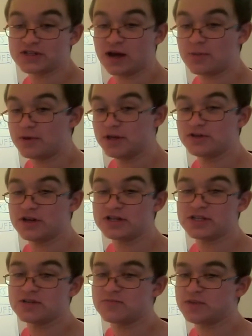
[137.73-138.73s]
IP
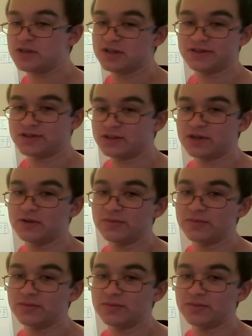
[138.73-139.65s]
address just means, you know,